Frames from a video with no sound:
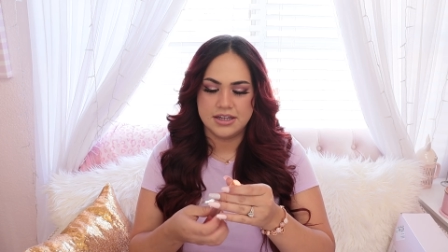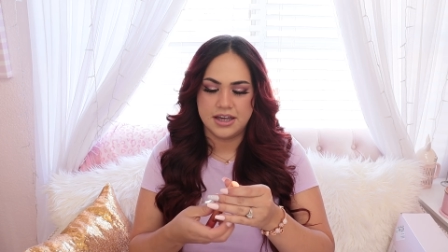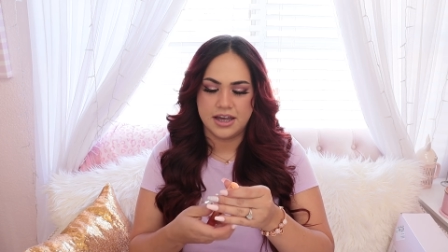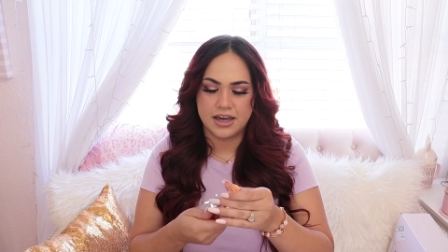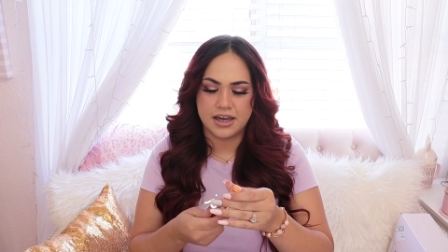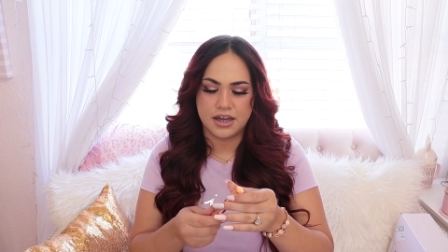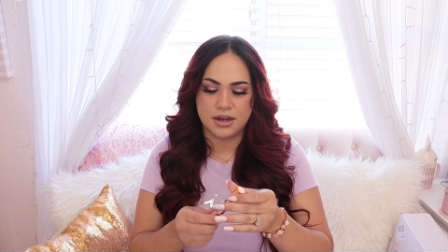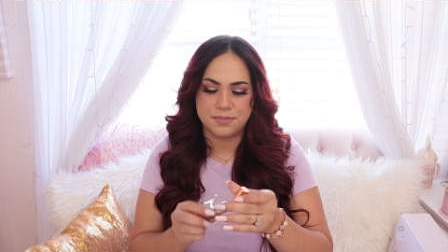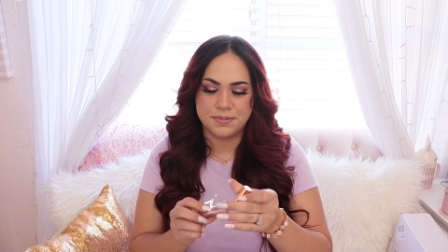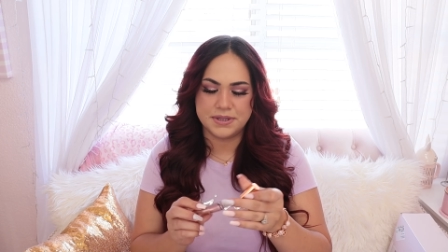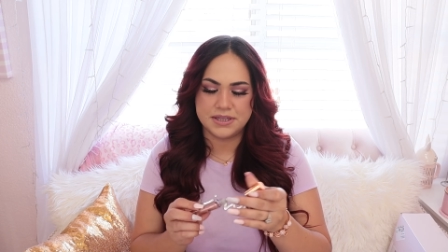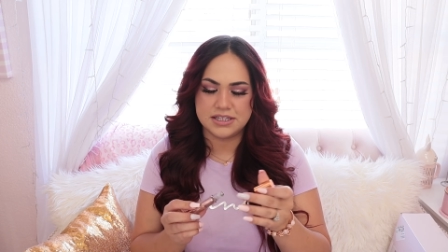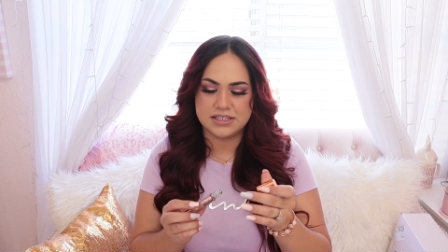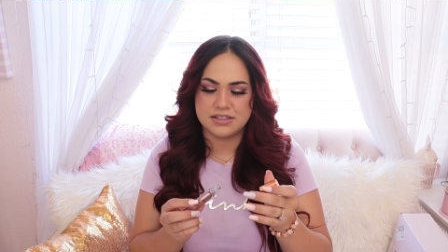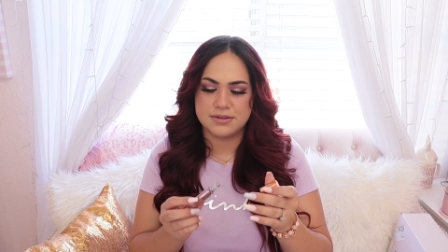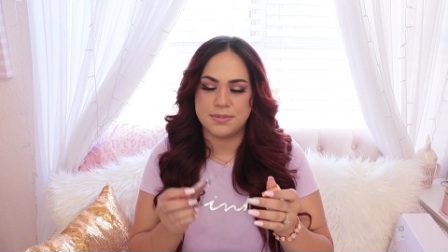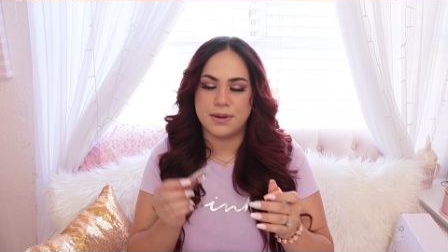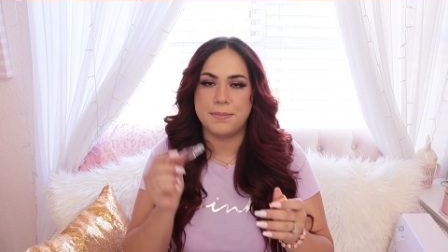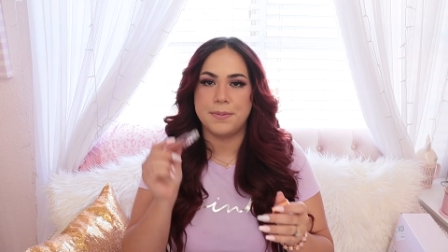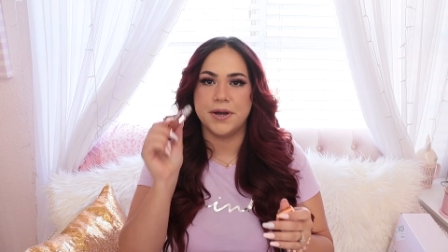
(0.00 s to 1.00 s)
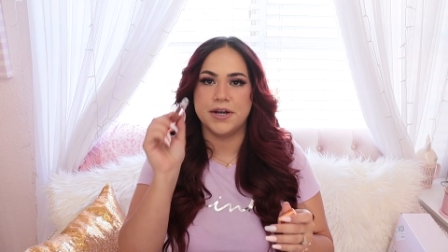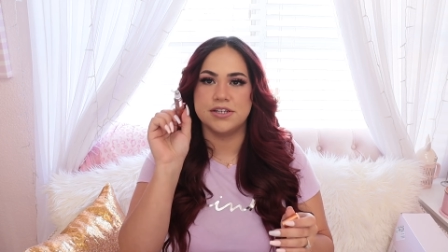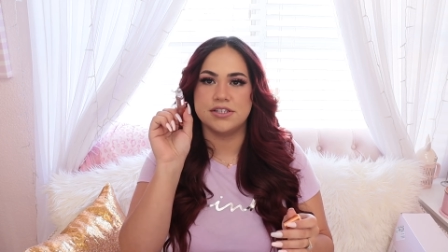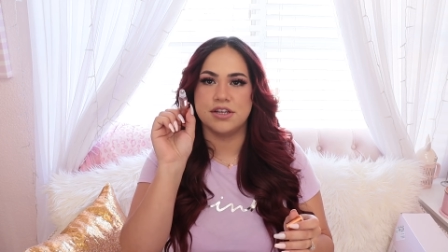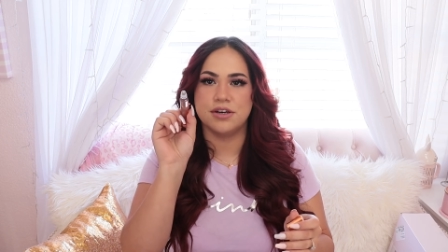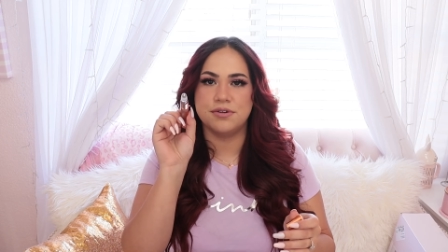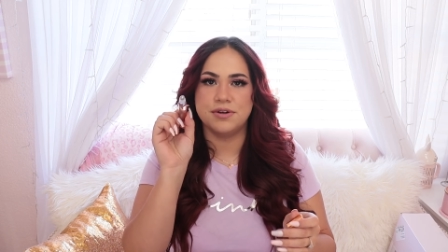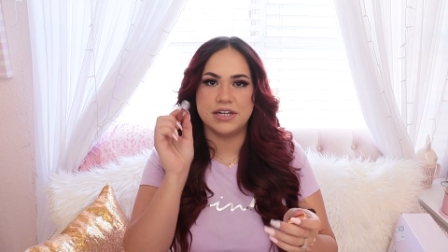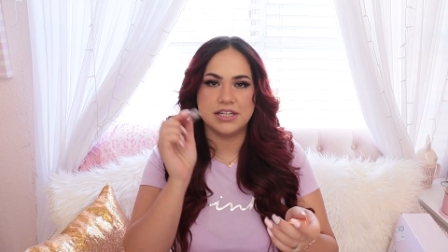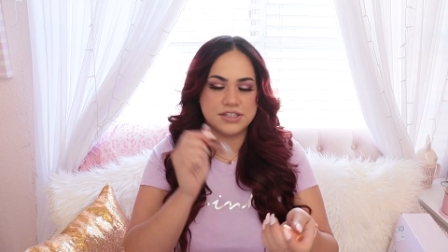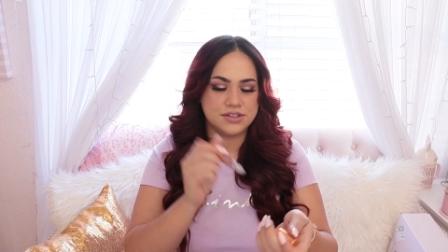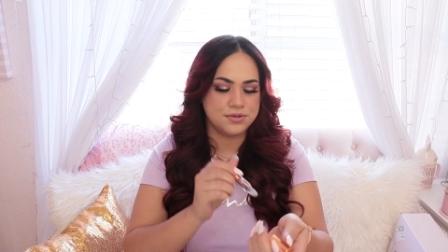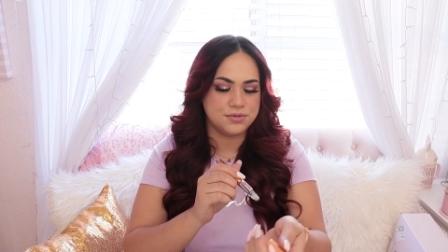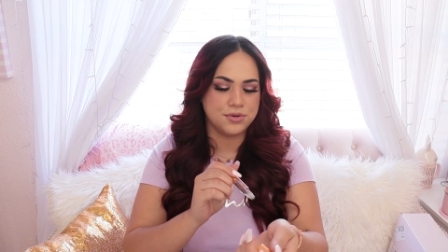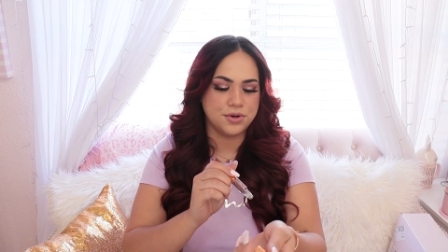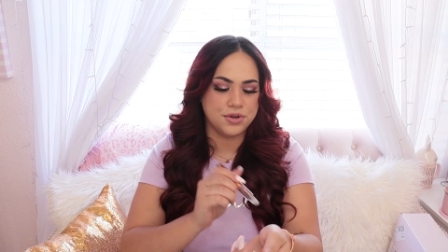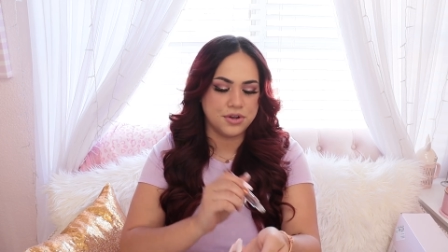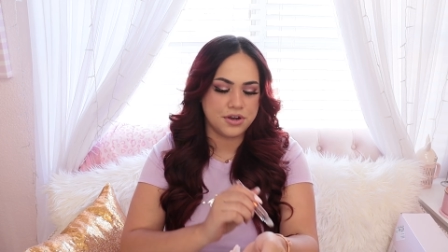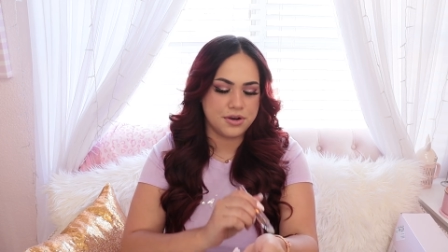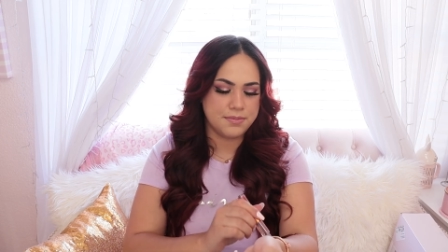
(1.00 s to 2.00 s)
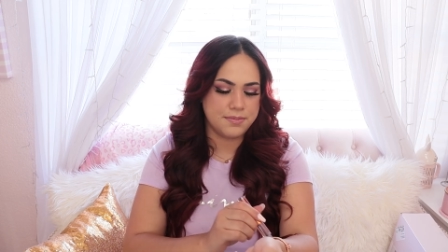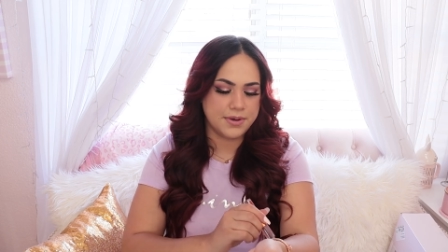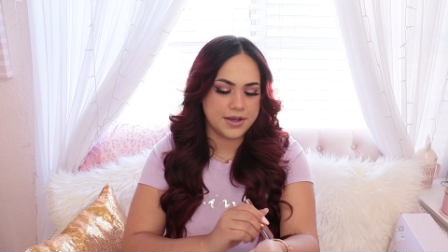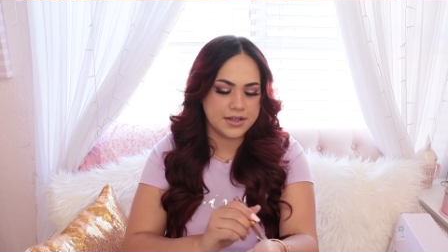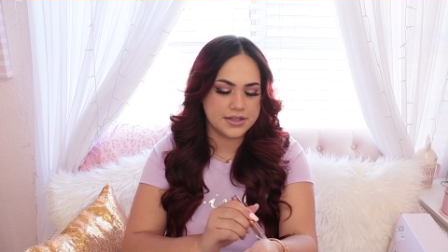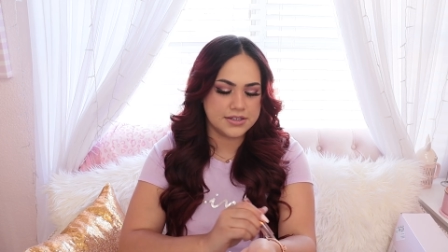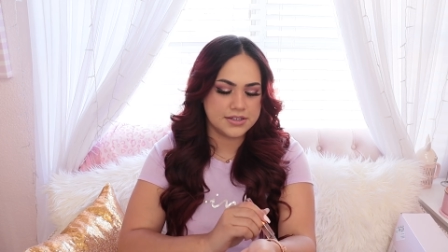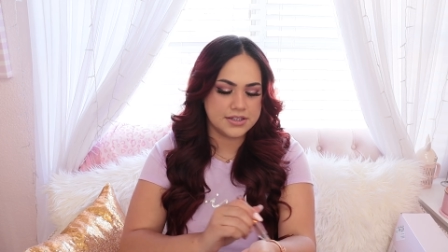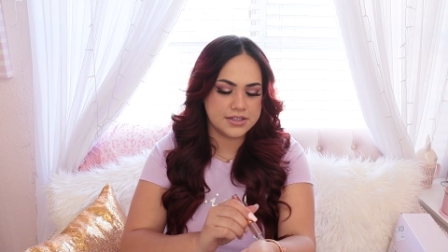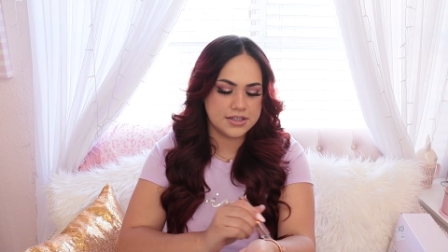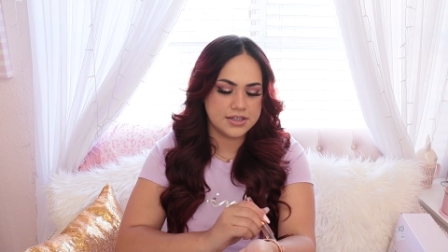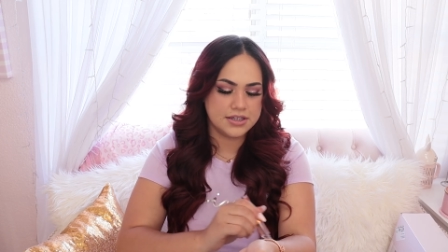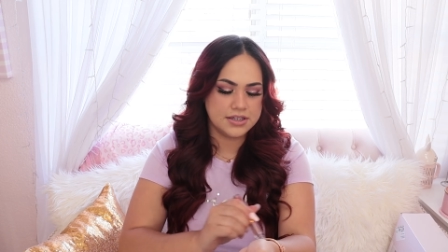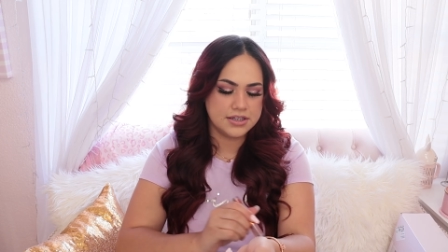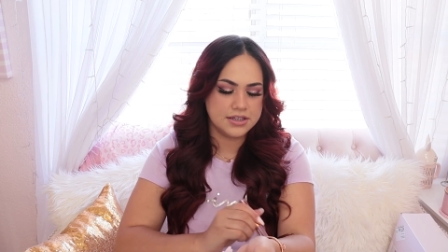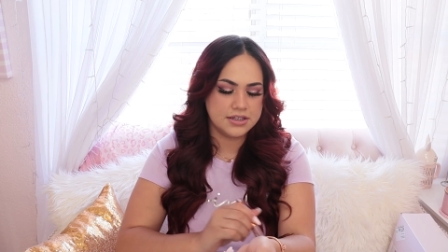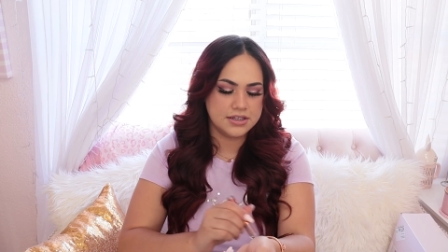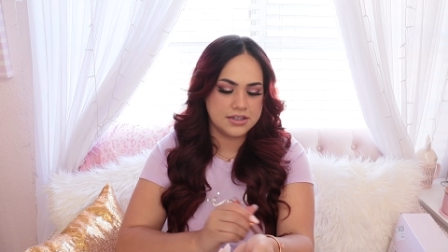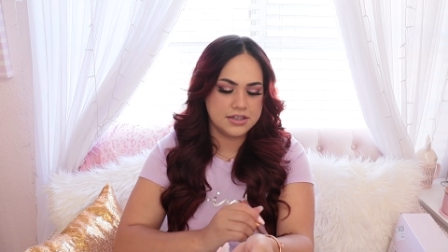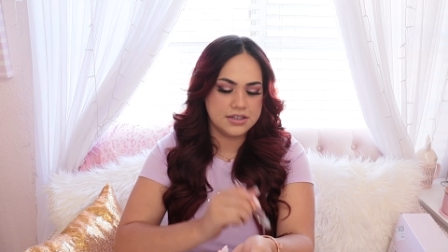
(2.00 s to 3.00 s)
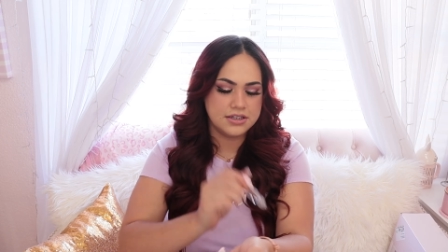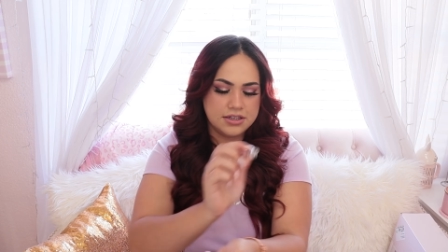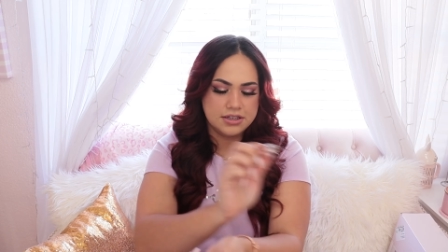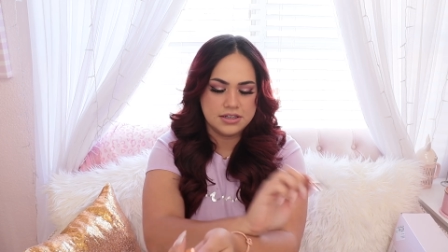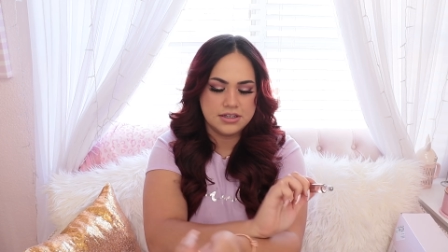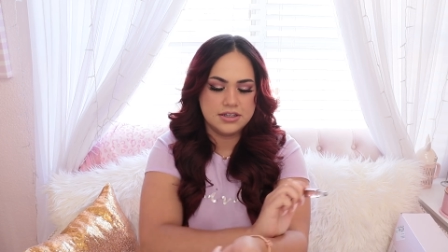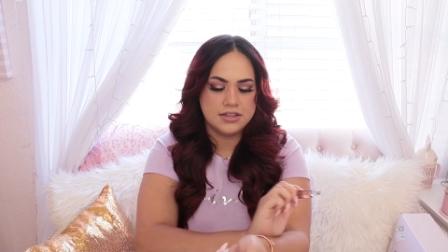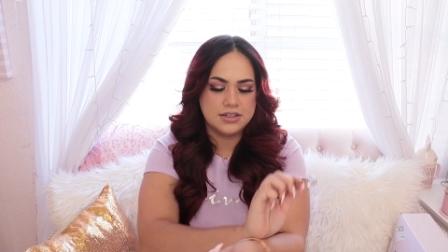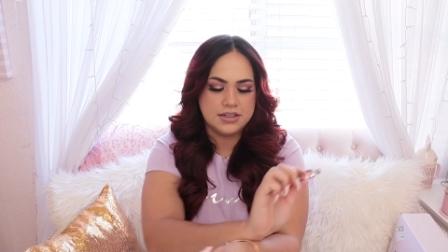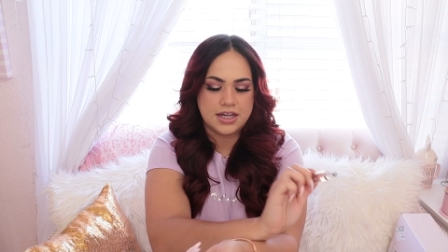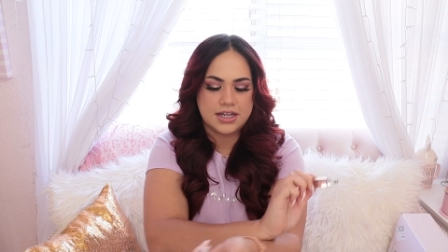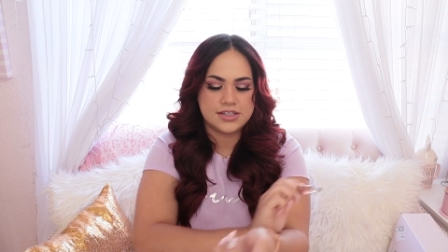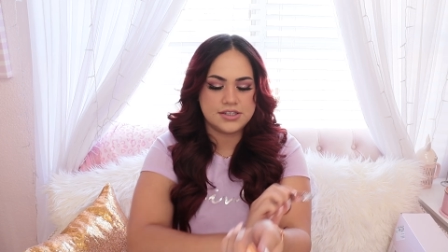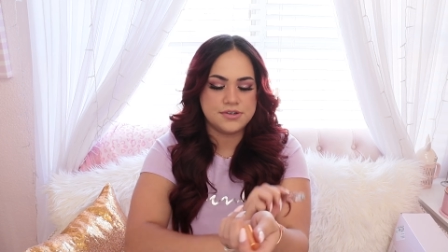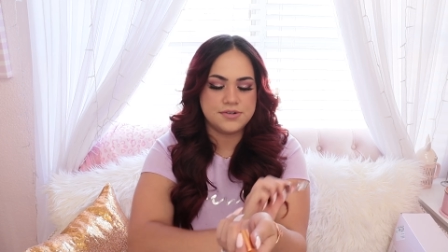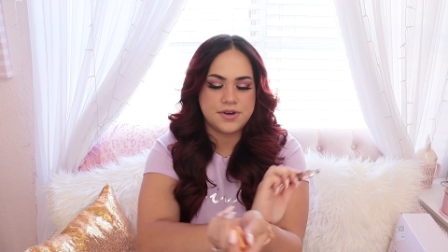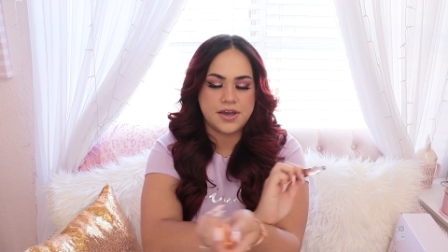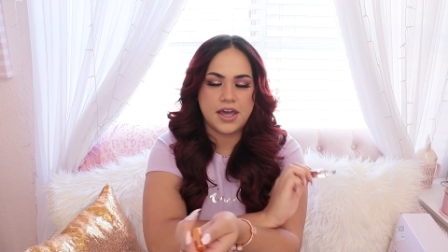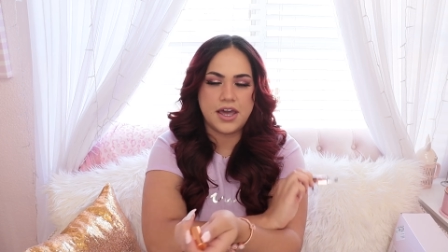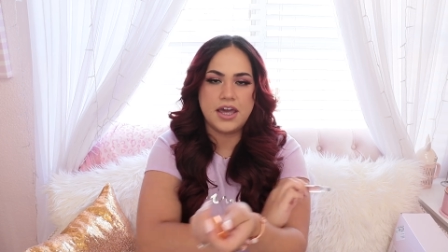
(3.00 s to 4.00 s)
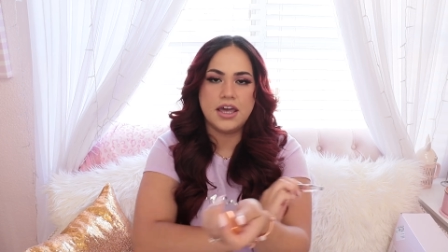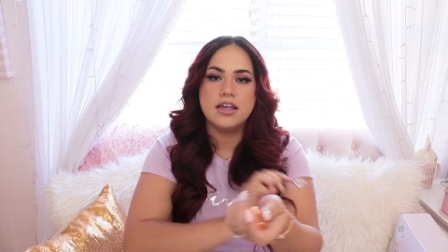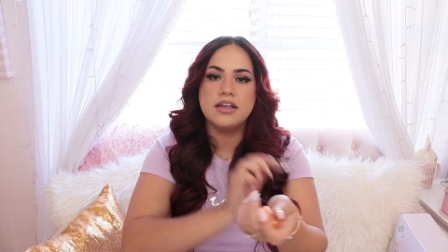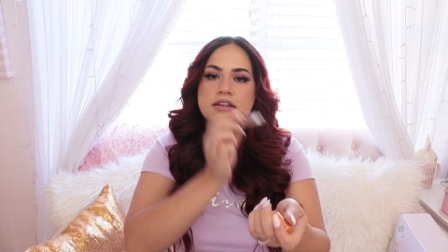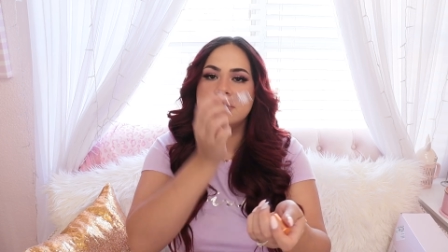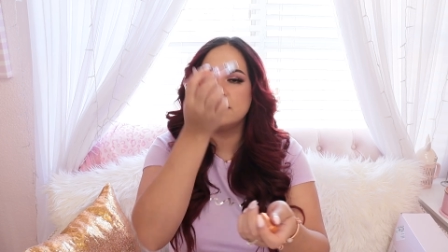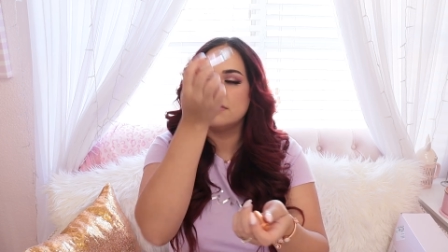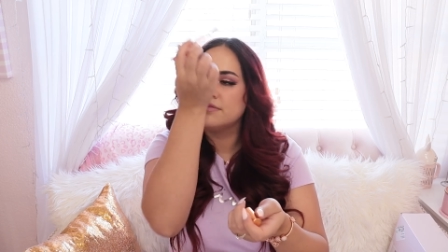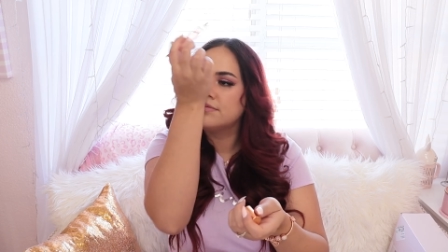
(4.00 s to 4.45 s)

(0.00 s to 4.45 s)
I gotta put this in my purse. Oh, it is a roller, but that's okay.